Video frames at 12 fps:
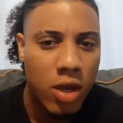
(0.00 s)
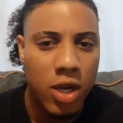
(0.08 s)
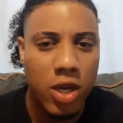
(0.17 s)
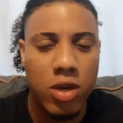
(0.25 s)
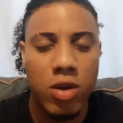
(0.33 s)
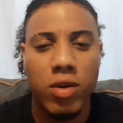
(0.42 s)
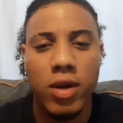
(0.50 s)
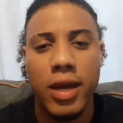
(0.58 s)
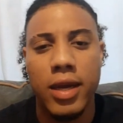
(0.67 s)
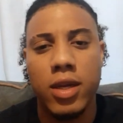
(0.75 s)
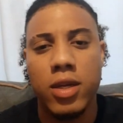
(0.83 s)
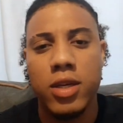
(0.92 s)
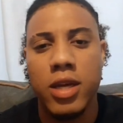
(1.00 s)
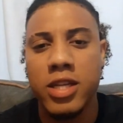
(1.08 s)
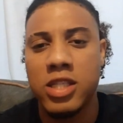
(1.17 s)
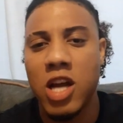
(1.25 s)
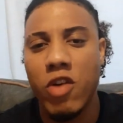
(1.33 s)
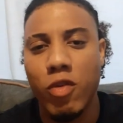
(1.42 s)
like
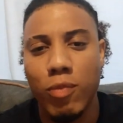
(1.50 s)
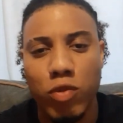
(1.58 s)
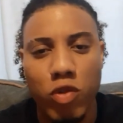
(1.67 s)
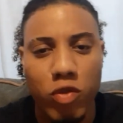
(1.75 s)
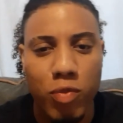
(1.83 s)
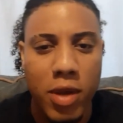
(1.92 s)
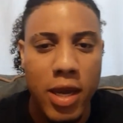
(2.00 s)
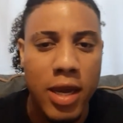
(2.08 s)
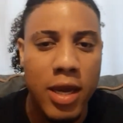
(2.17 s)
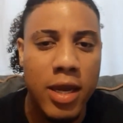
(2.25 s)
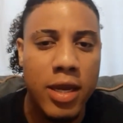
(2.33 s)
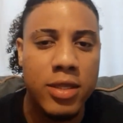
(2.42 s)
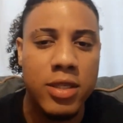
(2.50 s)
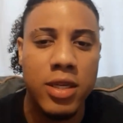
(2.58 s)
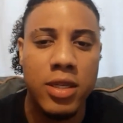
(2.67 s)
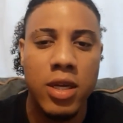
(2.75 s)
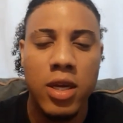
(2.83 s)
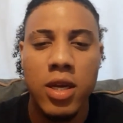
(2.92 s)
self-improvement
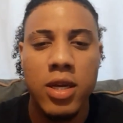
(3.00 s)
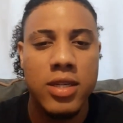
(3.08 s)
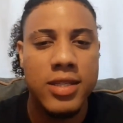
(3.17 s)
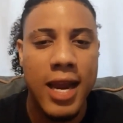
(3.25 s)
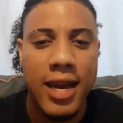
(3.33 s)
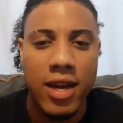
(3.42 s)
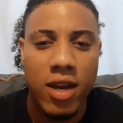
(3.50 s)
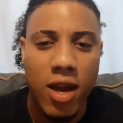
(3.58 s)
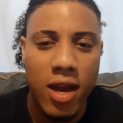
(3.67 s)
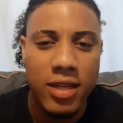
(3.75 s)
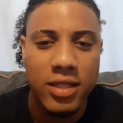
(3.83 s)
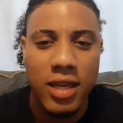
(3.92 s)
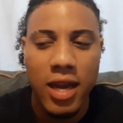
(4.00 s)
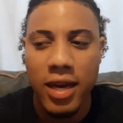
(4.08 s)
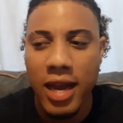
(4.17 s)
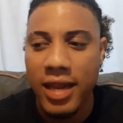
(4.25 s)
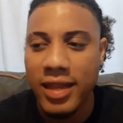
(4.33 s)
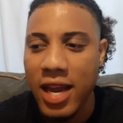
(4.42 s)
and dating content,
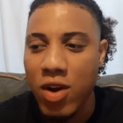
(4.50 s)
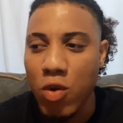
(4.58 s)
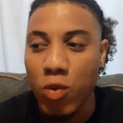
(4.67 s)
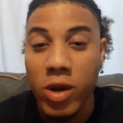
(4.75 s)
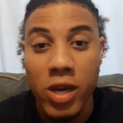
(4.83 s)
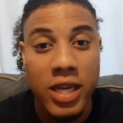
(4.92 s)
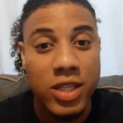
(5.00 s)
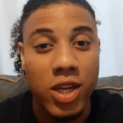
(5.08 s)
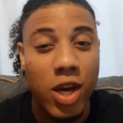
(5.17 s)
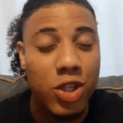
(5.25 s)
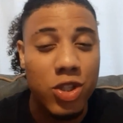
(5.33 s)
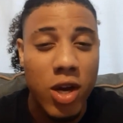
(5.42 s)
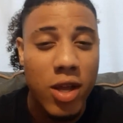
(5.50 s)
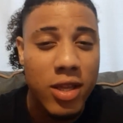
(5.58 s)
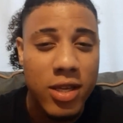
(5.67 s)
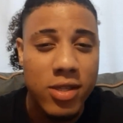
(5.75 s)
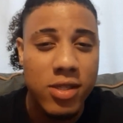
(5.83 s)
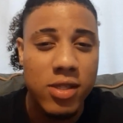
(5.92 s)
and they don't really touch on
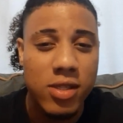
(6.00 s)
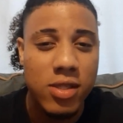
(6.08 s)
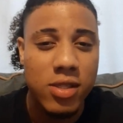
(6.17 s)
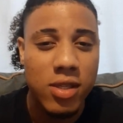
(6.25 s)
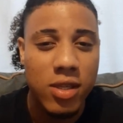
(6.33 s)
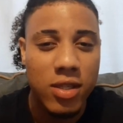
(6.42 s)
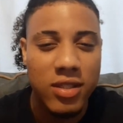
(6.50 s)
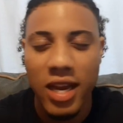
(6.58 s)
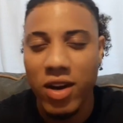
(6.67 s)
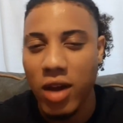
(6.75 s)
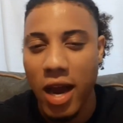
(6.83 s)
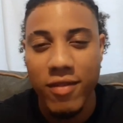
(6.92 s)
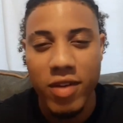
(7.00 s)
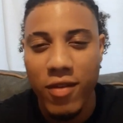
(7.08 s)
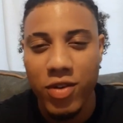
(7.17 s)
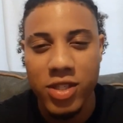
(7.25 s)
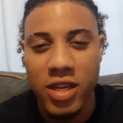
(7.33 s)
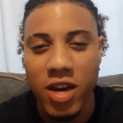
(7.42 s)
this. I've
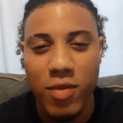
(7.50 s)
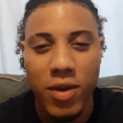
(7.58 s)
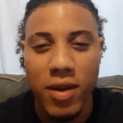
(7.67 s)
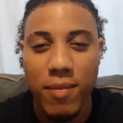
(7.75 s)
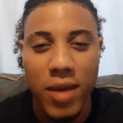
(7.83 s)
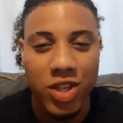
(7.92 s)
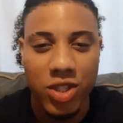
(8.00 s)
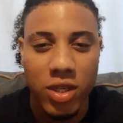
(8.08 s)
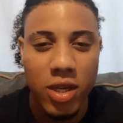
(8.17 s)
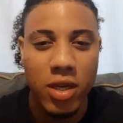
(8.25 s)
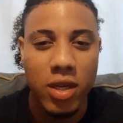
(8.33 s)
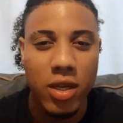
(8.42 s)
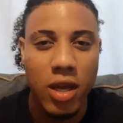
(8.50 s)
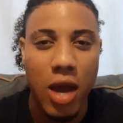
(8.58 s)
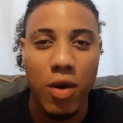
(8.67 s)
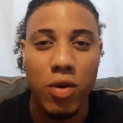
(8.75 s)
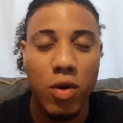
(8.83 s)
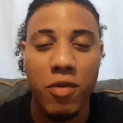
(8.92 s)
never seen anybody mention it. I
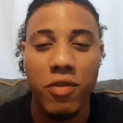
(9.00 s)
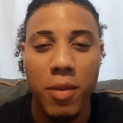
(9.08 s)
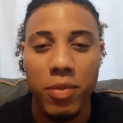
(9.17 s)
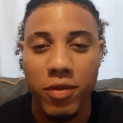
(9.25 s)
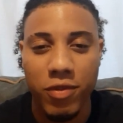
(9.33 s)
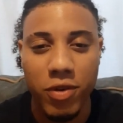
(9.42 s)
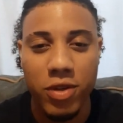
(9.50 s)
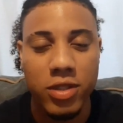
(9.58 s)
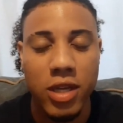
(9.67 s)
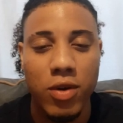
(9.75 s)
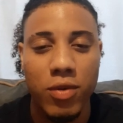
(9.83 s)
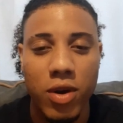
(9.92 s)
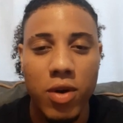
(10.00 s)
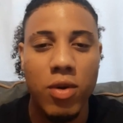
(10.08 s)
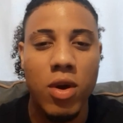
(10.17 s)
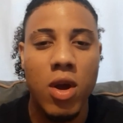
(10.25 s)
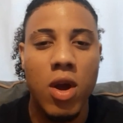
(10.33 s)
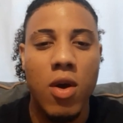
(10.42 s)
don't know if I'm the first, I don't know.
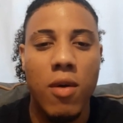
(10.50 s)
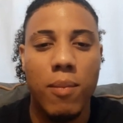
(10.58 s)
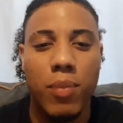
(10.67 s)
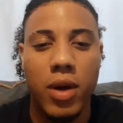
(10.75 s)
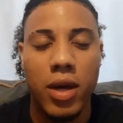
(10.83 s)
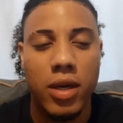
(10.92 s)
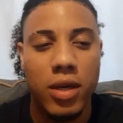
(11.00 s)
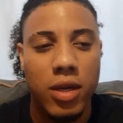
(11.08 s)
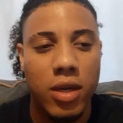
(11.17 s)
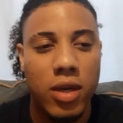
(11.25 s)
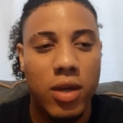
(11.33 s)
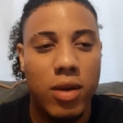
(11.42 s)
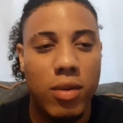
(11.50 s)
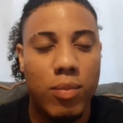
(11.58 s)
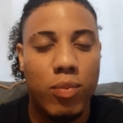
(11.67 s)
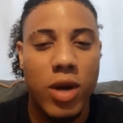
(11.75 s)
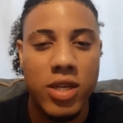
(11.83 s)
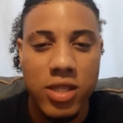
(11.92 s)
But
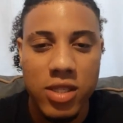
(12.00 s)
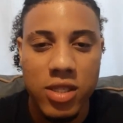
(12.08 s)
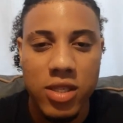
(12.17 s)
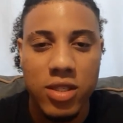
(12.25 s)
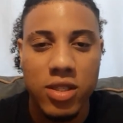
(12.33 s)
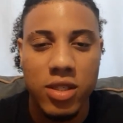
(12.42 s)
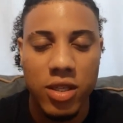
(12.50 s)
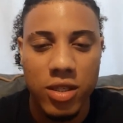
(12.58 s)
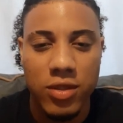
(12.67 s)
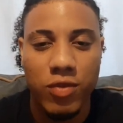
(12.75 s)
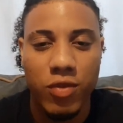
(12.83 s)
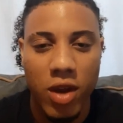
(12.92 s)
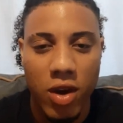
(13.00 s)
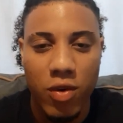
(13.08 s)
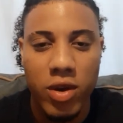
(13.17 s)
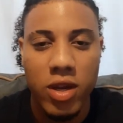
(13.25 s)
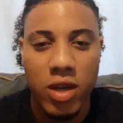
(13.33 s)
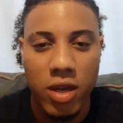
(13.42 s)
presence is
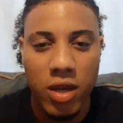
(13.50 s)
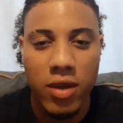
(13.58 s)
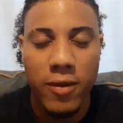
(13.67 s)
very,